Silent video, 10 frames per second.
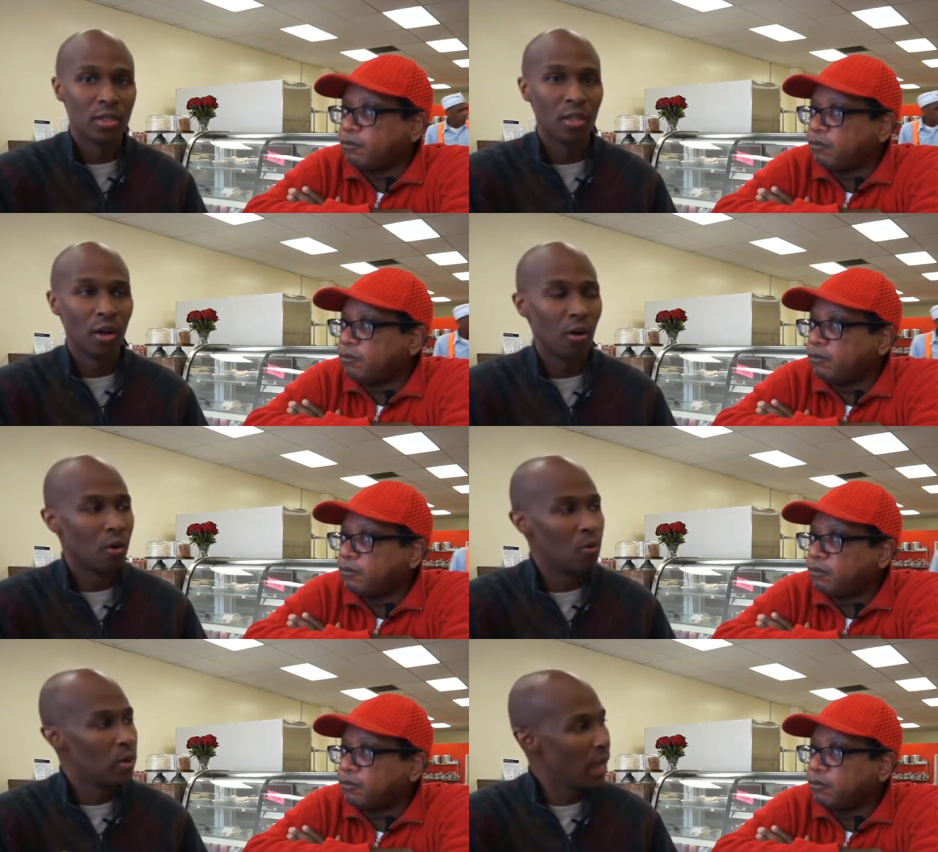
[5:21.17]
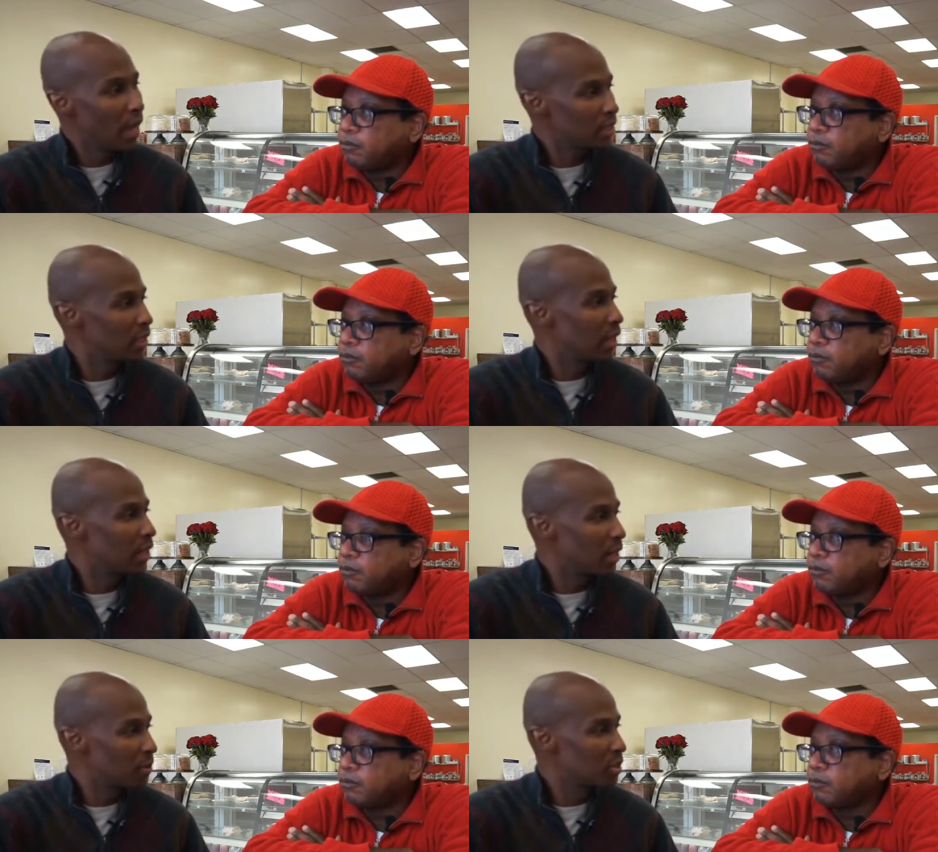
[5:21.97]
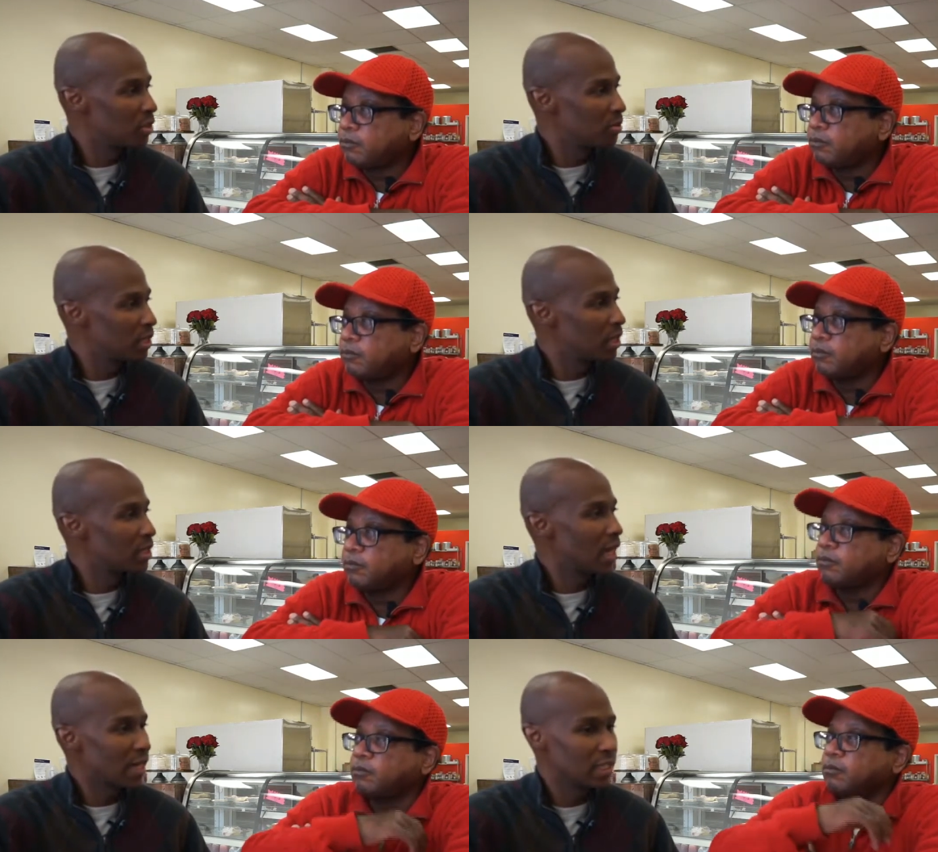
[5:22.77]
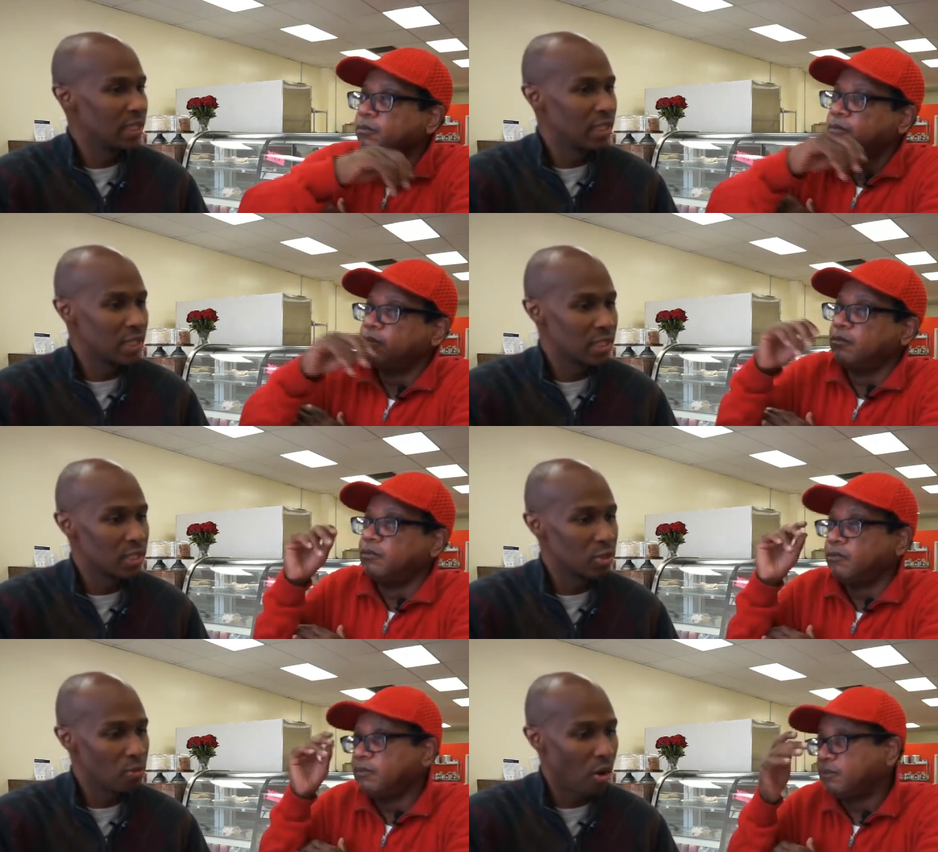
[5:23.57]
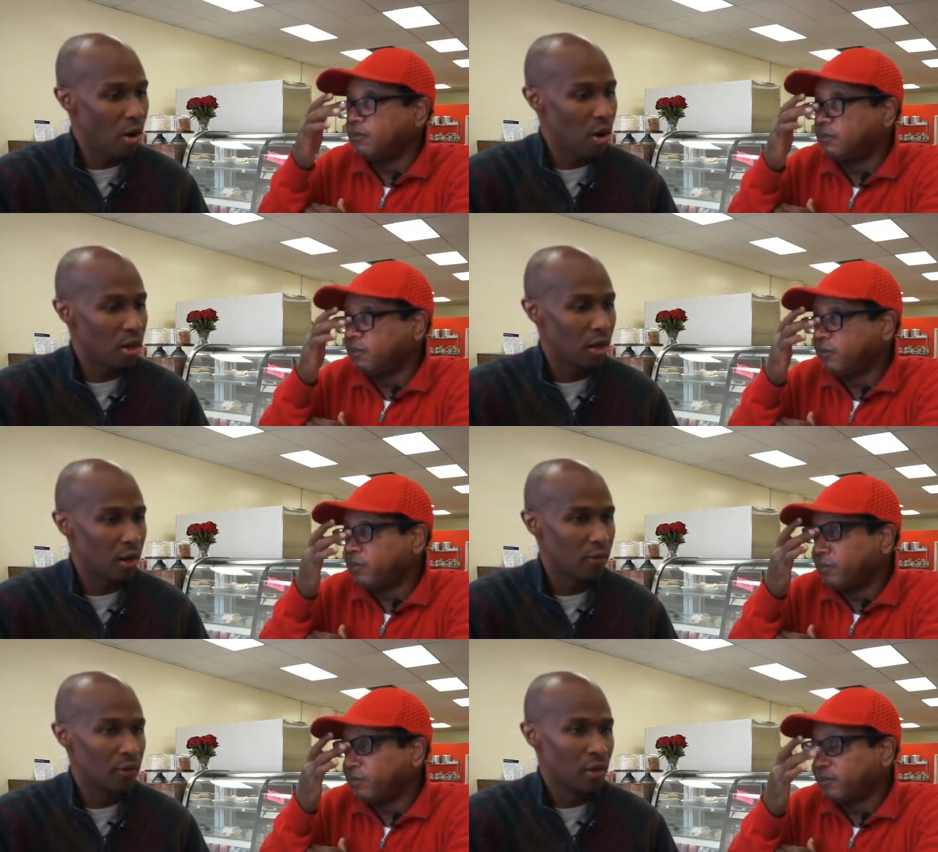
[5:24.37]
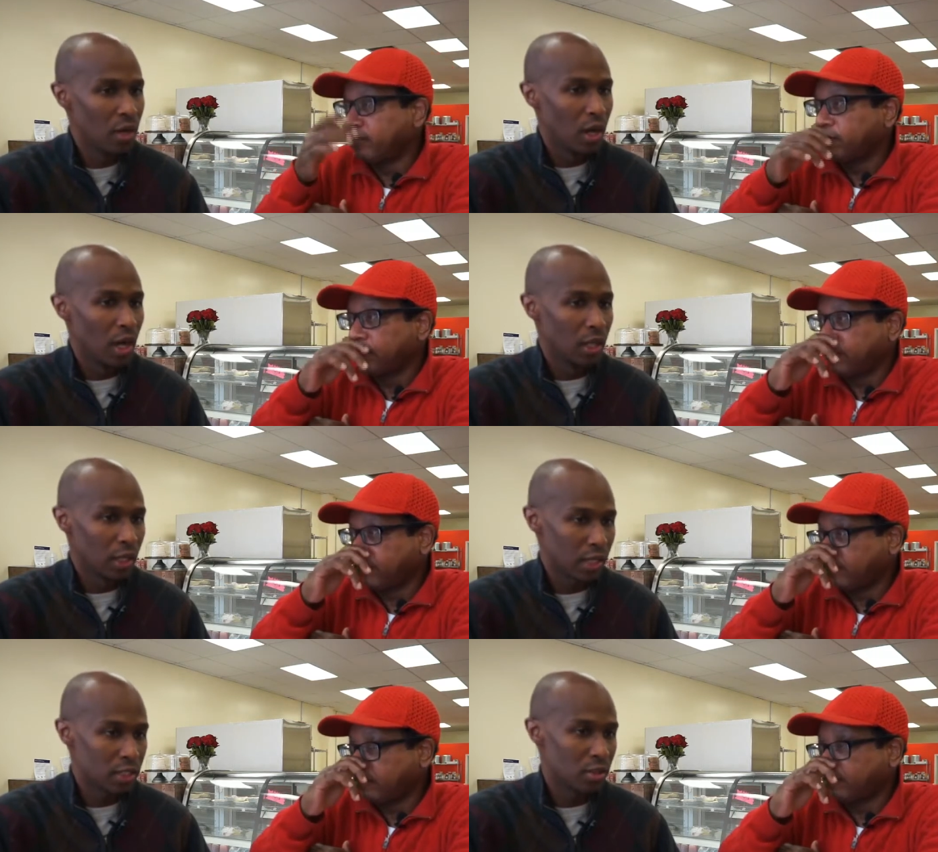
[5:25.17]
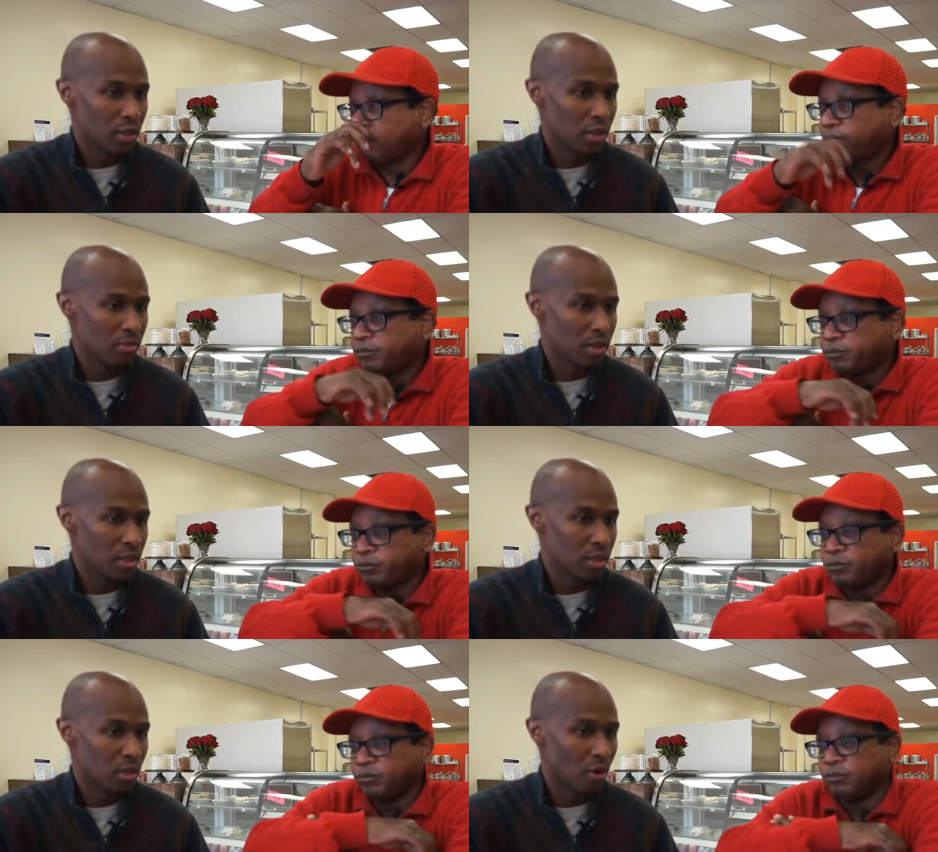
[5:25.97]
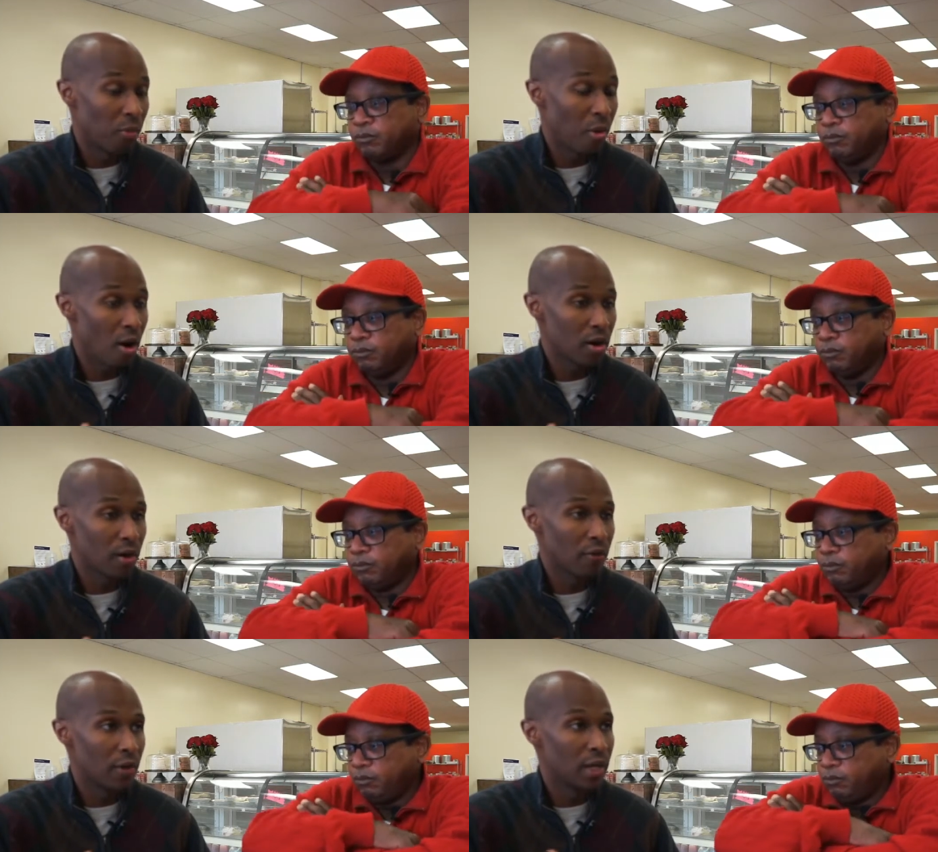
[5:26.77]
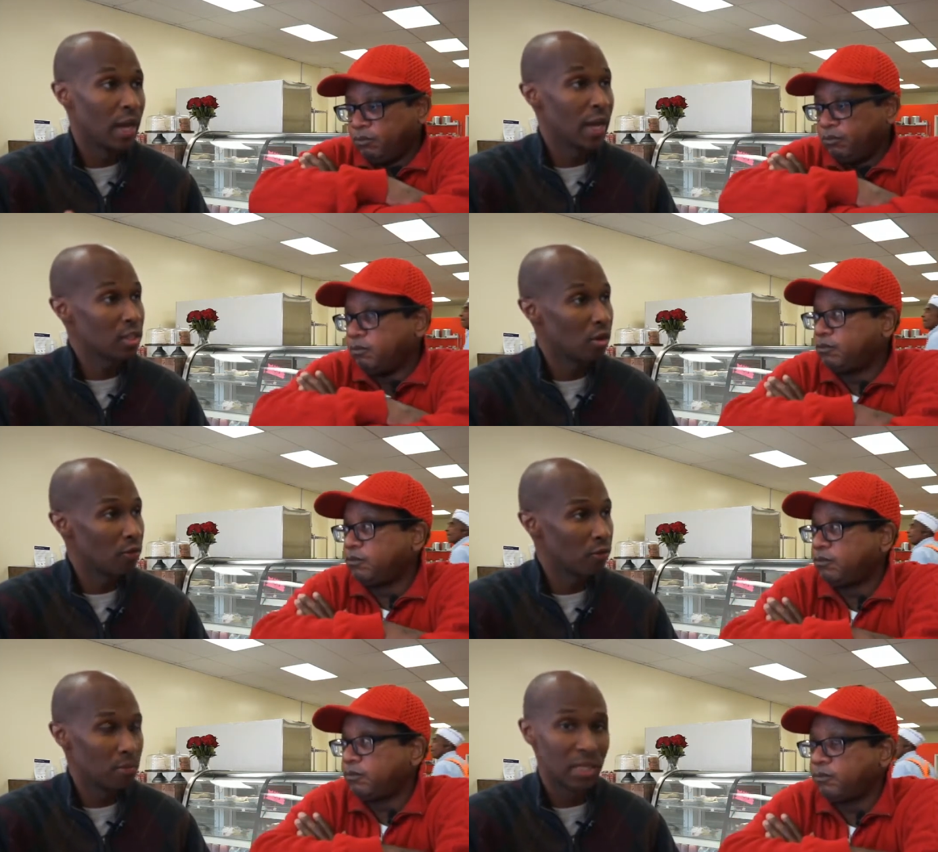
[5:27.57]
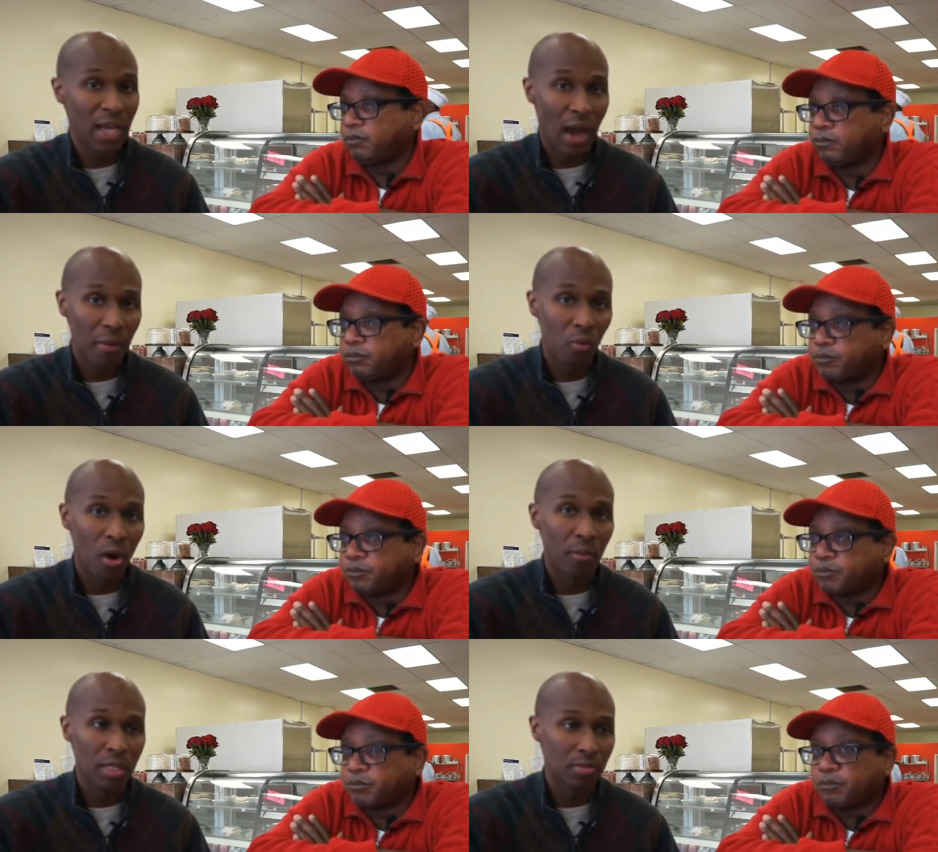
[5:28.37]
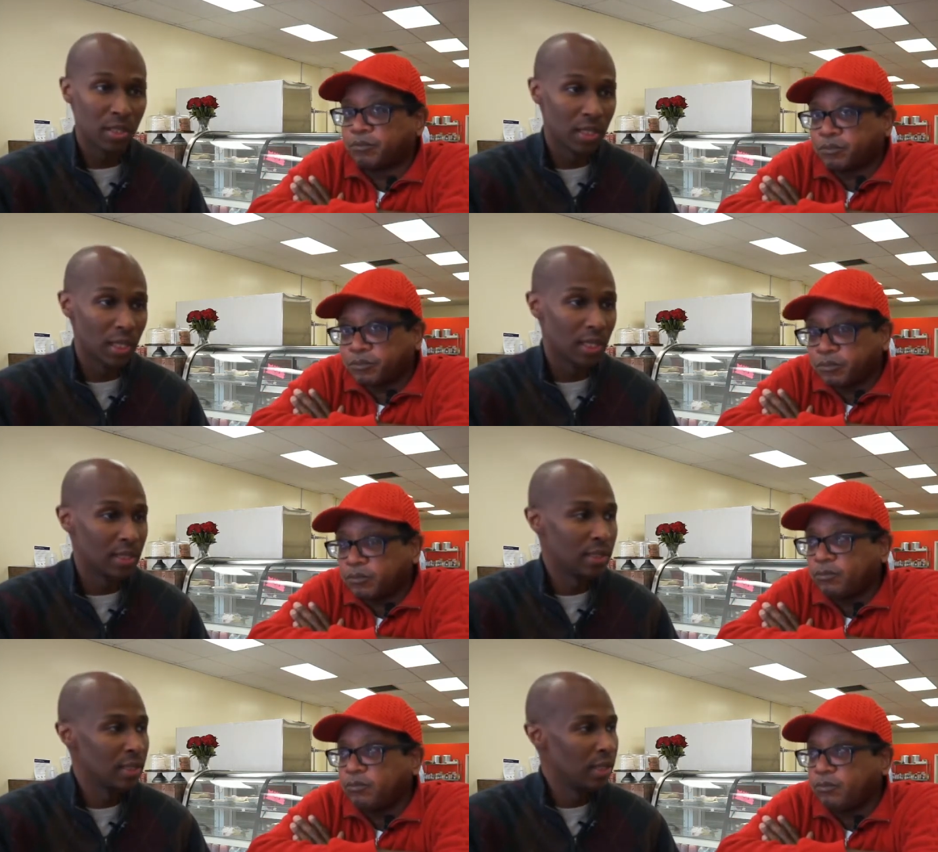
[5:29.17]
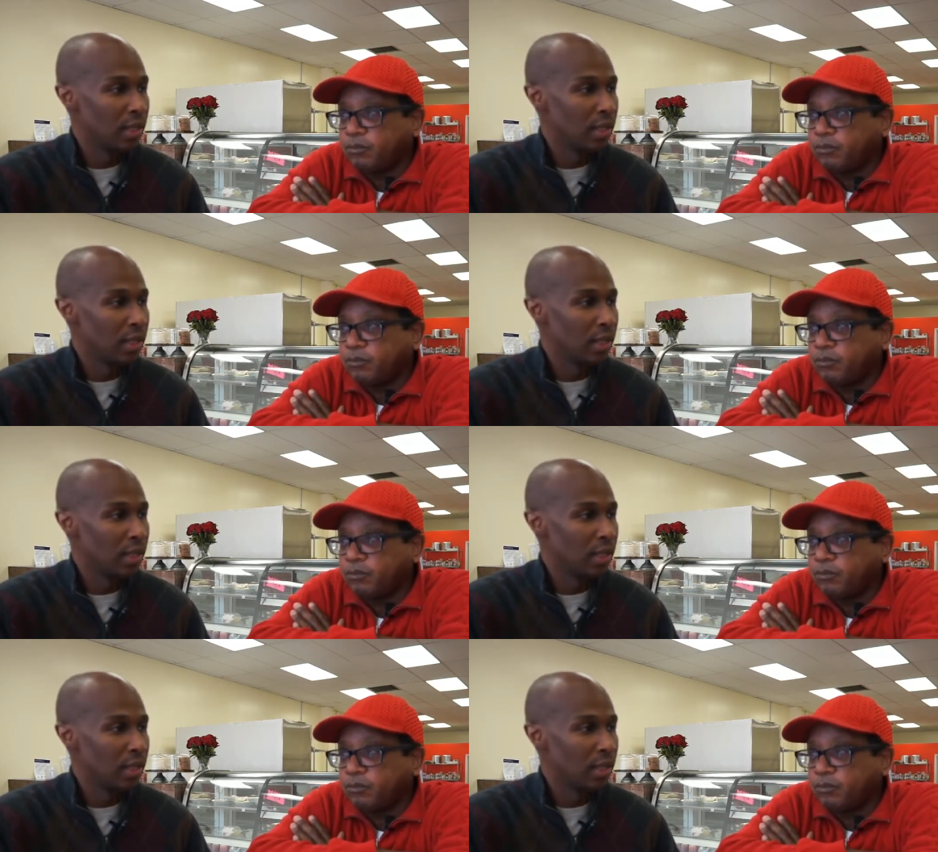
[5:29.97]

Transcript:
Speaker 1: So we actually had an opportunity to begin to actually listen to part of a lecture that the minister or part of an excerpt from the time and what must be done.